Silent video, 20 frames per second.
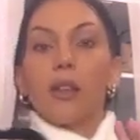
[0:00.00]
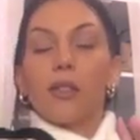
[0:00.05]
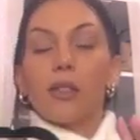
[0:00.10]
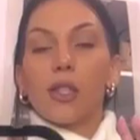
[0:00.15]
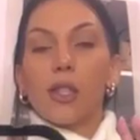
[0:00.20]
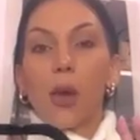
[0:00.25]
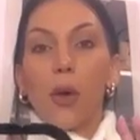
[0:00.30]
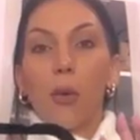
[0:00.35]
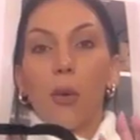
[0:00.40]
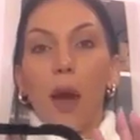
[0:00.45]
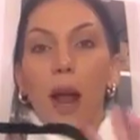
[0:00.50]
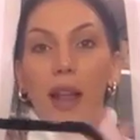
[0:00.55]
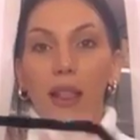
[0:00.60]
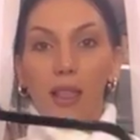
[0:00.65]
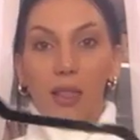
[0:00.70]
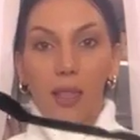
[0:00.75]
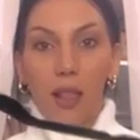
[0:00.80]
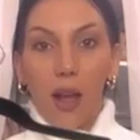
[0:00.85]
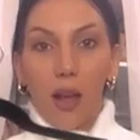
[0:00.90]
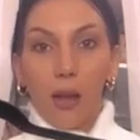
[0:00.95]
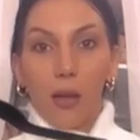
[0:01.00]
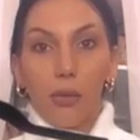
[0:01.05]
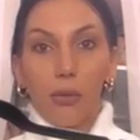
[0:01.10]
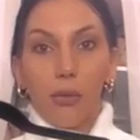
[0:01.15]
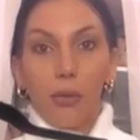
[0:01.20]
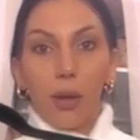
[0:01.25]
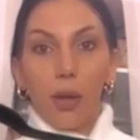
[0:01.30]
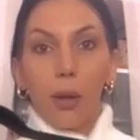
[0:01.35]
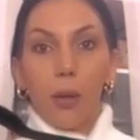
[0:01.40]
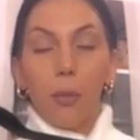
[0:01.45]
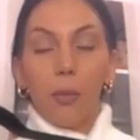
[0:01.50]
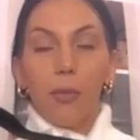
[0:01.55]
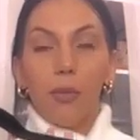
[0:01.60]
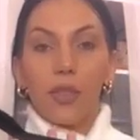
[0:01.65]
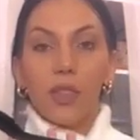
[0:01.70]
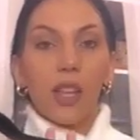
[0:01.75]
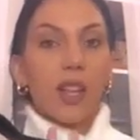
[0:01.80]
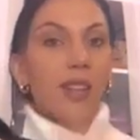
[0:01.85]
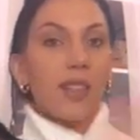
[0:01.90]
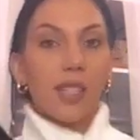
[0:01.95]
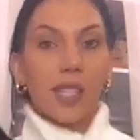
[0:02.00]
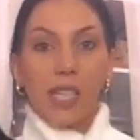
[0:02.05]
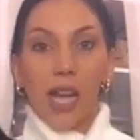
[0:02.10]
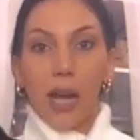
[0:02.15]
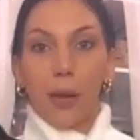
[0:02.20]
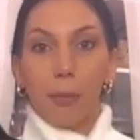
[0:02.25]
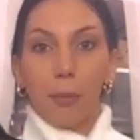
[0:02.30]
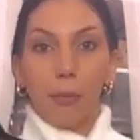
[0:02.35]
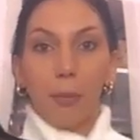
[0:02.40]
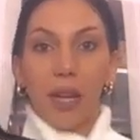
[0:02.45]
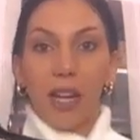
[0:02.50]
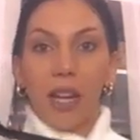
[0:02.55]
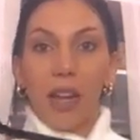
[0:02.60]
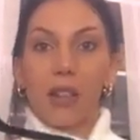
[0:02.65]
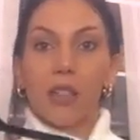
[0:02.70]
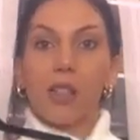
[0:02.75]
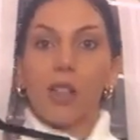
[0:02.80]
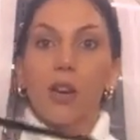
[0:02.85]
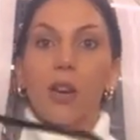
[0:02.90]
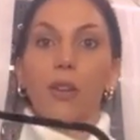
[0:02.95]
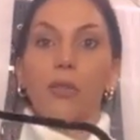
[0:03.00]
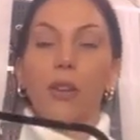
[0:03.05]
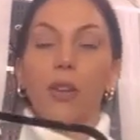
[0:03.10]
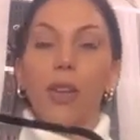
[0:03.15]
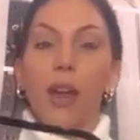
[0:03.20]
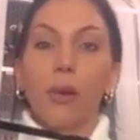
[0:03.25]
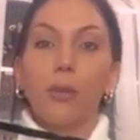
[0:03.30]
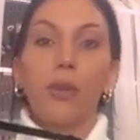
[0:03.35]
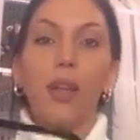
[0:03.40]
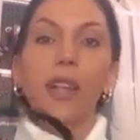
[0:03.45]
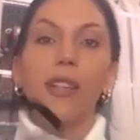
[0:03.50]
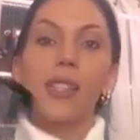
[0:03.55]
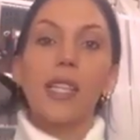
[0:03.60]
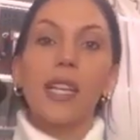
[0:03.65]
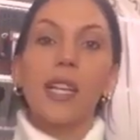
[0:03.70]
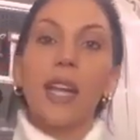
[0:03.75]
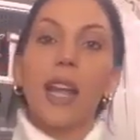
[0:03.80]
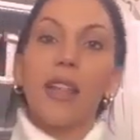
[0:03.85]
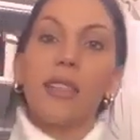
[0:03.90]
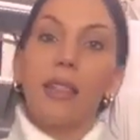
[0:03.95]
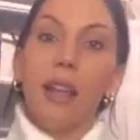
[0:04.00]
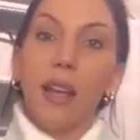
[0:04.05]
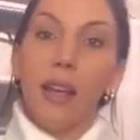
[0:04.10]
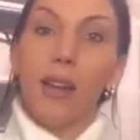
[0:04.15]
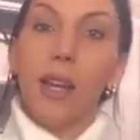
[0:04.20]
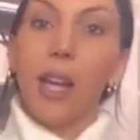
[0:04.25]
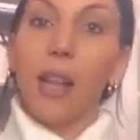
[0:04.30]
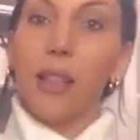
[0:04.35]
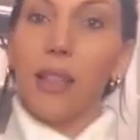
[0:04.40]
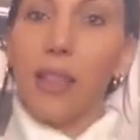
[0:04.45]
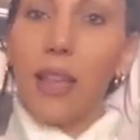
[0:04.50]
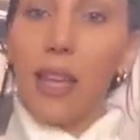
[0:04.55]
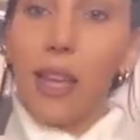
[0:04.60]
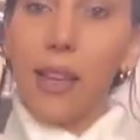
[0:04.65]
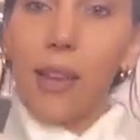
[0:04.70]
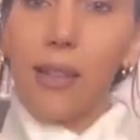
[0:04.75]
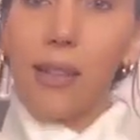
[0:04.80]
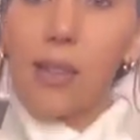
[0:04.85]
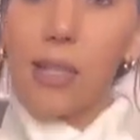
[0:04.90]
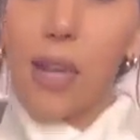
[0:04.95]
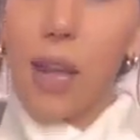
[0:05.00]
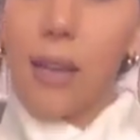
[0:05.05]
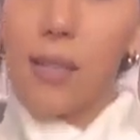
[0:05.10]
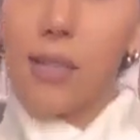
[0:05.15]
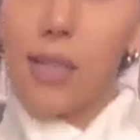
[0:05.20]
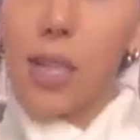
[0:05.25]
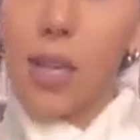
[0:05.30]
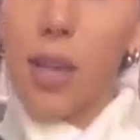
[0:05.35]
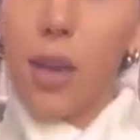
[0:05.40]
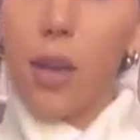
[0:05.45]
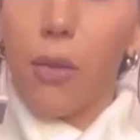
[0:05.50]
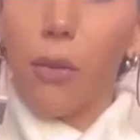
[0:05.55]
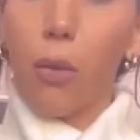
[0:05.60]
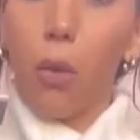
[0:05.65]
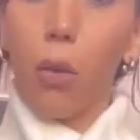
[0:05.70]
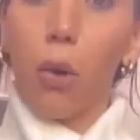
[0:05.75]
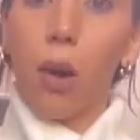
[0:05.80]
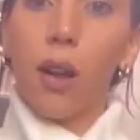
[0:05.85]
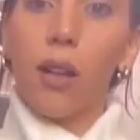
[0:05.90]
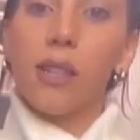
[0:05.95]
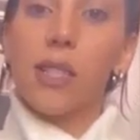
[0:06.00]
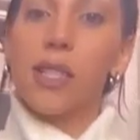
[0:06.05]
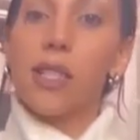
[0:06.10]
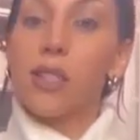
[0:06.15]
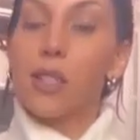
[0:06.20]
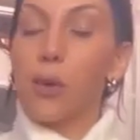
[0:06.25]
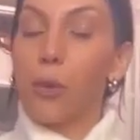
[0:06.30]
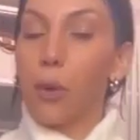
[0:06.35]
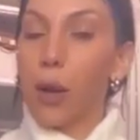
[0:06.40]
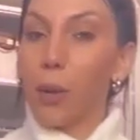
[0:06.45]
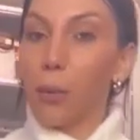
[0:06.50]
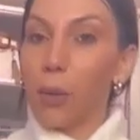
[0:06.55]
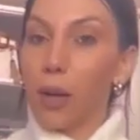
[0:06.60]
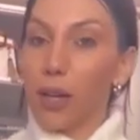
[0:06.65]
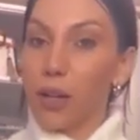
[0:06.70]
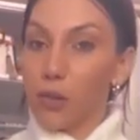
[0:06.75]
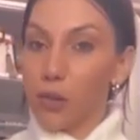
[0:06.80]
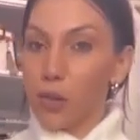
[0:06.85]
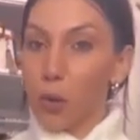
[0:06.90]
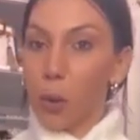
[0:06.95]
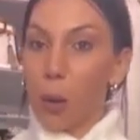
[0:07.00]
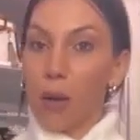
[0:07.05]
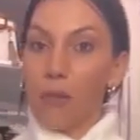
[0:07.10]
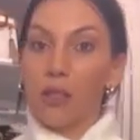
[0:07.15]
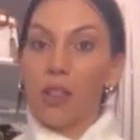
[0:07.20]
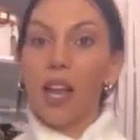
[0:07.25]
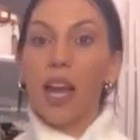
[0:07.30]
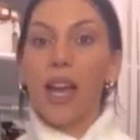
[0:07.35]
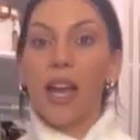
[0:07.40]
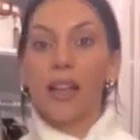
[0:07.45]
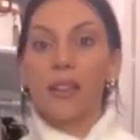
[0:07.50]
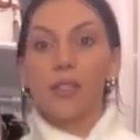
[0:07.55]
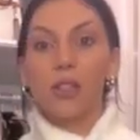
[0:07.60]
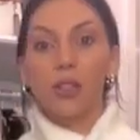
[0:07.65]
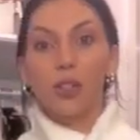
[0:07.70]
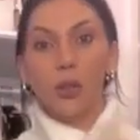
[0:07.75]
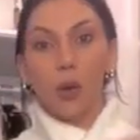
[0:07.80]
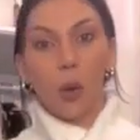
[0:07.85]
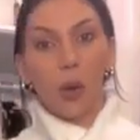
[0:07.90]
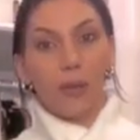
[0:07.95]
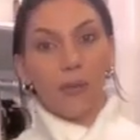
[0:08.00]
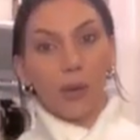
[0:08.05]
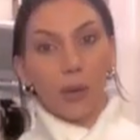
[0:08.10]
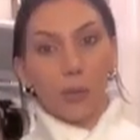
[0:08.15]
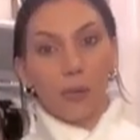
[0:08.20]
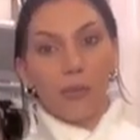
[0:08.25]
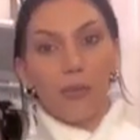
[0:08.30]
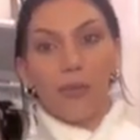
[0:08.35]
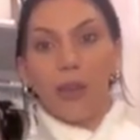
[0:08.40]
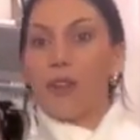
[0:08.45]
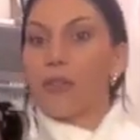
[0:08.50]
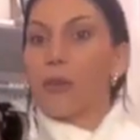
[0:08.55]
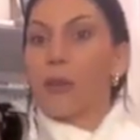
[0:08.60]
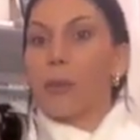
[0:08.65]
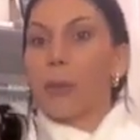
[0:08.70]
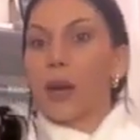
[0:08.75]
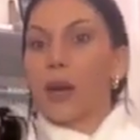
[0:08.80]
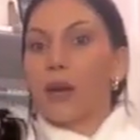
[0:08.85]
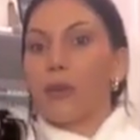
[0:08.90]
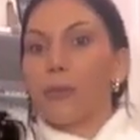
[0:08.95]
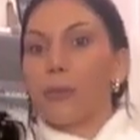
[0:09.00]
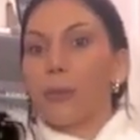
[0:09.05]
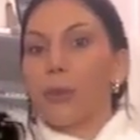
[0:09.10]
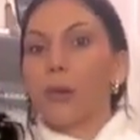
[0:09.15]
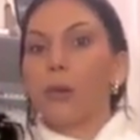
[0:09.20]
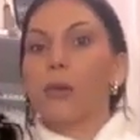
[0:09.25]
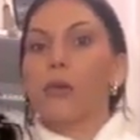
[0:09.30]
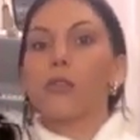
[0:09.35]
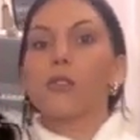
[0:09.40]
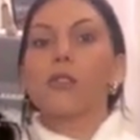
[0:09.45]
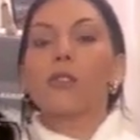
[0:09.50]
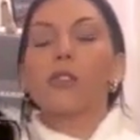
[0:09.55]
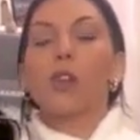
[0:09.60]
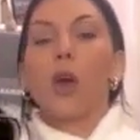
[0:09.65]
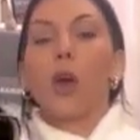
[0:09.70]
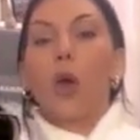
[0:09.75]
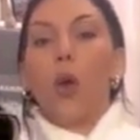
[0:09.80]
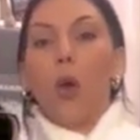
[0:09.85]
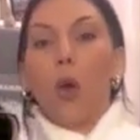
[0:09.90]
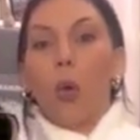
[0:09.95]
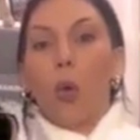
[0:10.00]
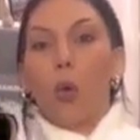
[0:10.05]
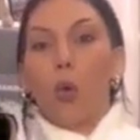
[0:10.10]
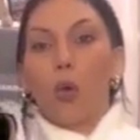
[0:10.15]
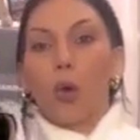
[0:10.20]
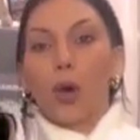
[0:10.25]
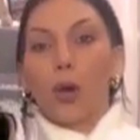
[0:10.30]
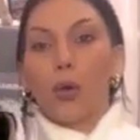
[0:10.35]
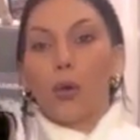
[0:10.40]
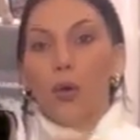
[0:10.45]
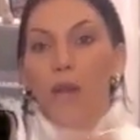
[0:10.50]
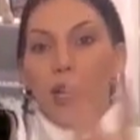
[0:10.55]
So I love the satin midi skirt for that reason. And then the side slit, of course, is a great way to show off leg, to show off your favorite pair of boots, or